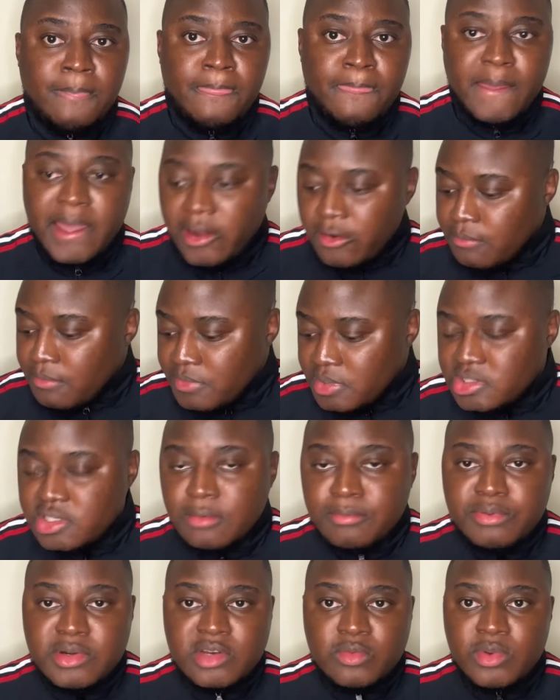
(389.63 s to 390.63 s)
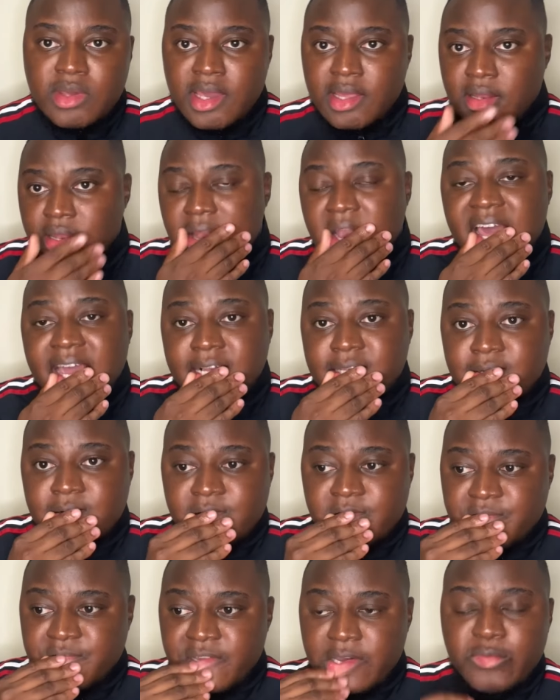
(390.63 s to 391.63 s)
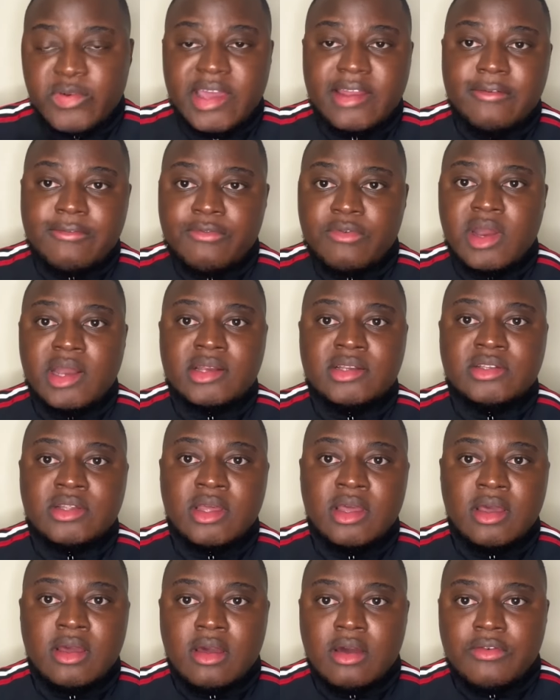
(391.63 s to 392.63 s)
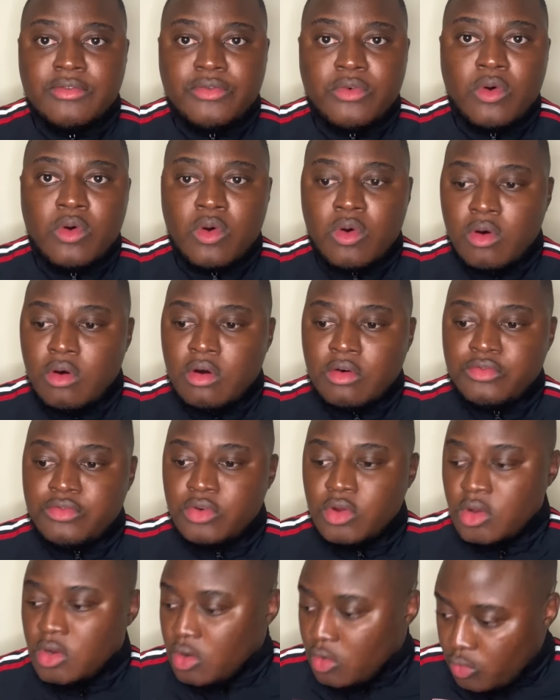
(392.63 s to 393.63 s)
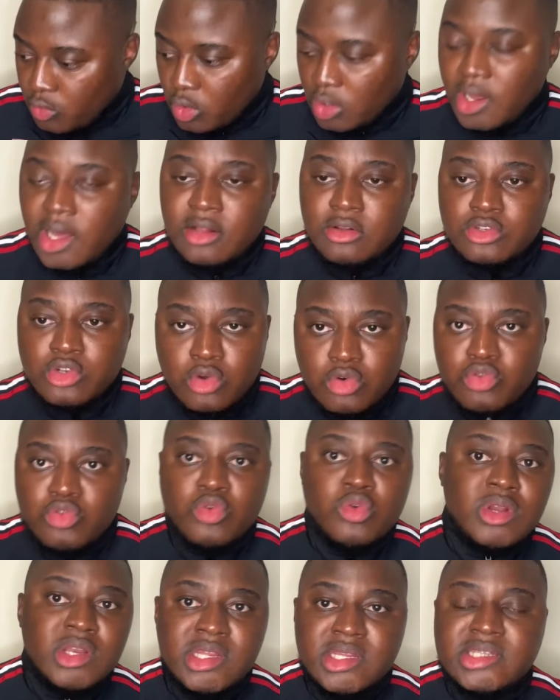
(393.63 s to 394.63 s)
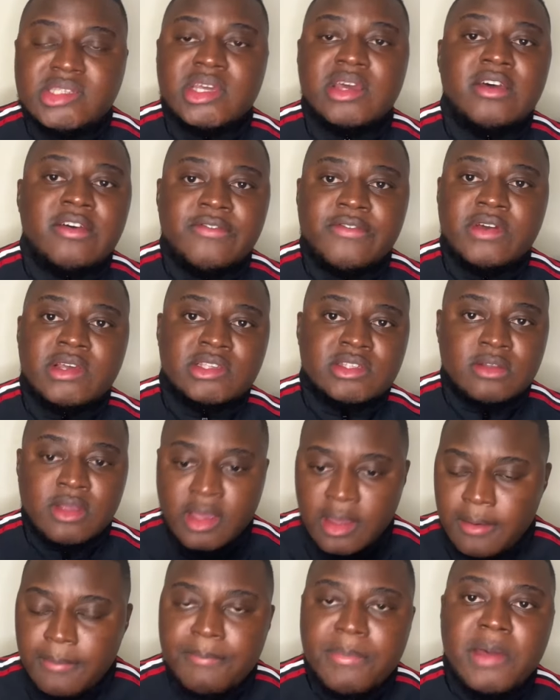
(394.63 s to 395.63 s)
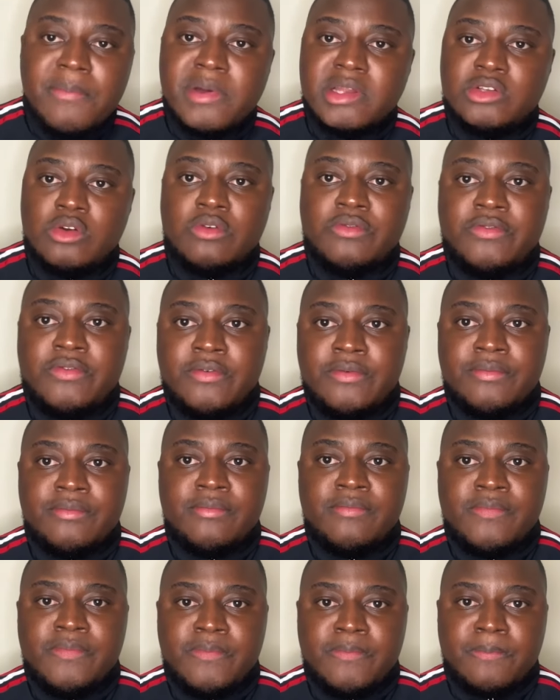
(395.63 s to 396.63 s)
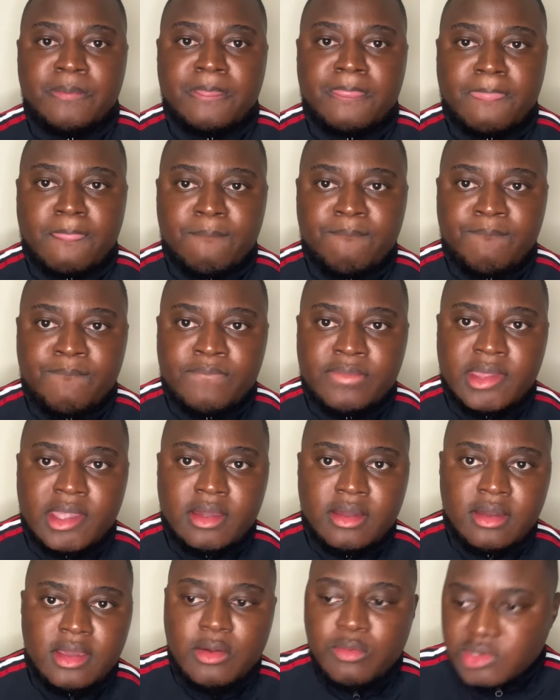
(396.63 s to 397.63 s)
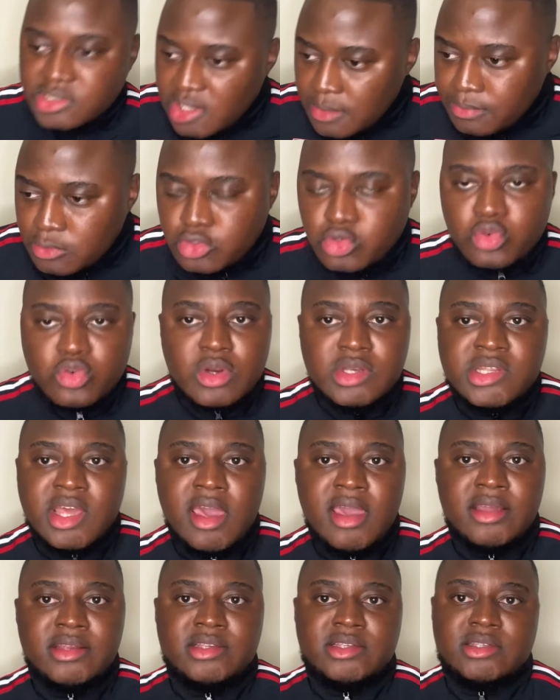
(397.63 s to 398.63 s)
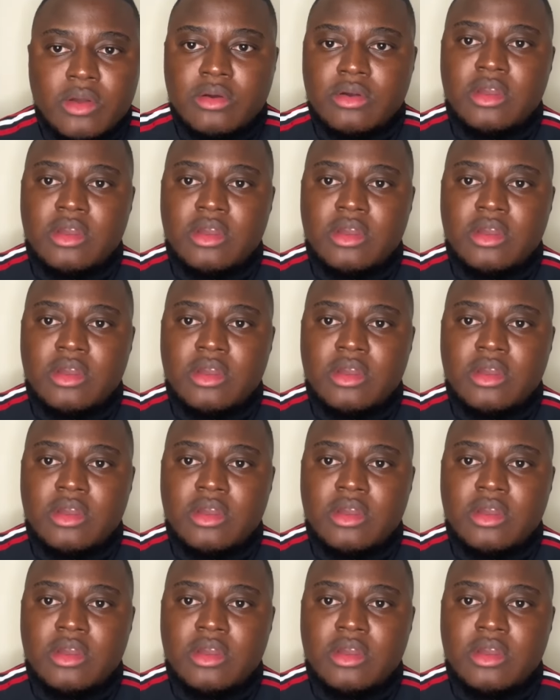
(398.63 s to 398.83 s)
I remember at some point we had the likes of, we had a front four of Ronaldo, Rooney, Tevez, Berbatov. He was able to rotate.